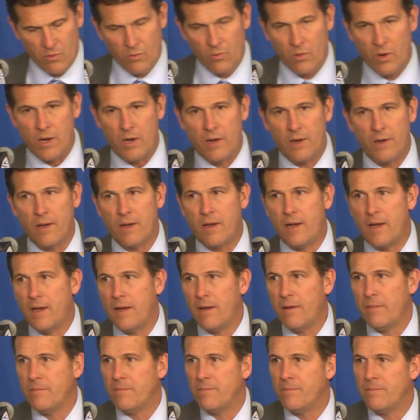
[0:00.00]
Well,
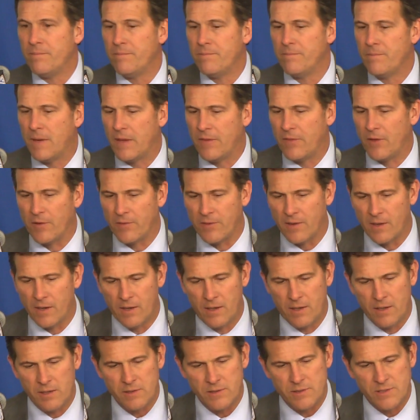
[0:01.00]
um, I thought
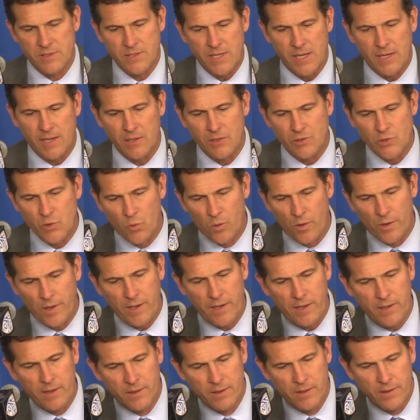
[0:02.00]
the second
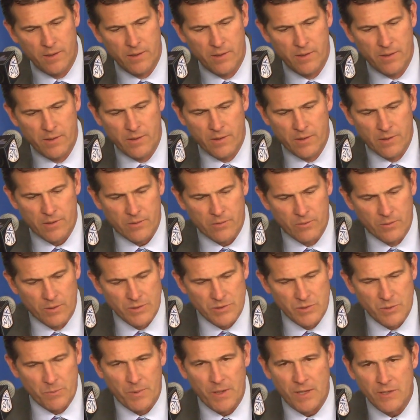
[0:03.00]
20
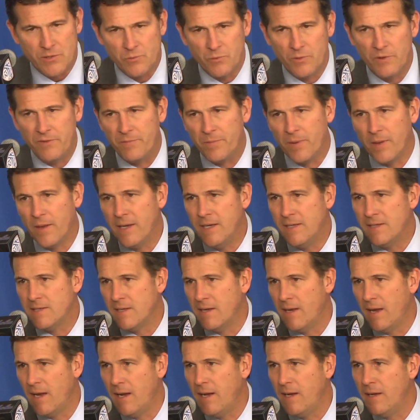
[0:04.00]
was the best we've played to
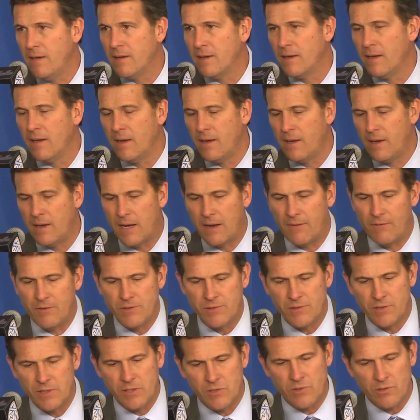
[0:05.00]
date. And
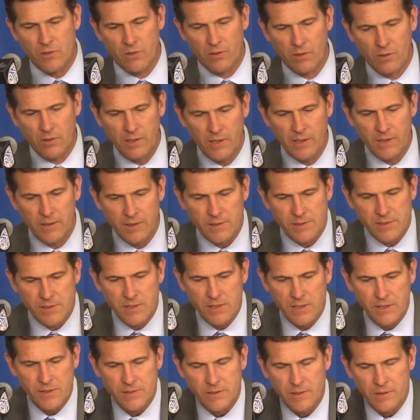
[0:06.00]
obviously, it's early in the
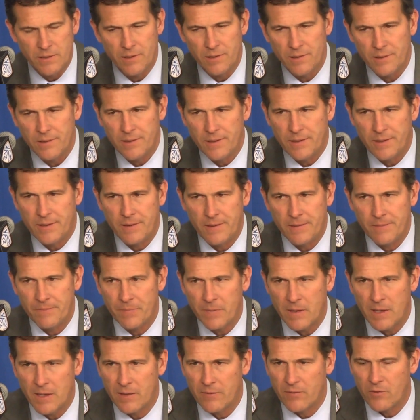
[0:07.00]
season, um,
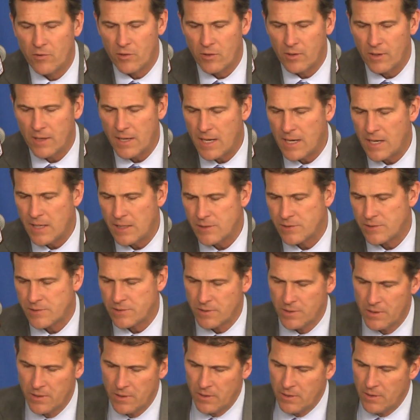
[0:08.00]
and I thought our guys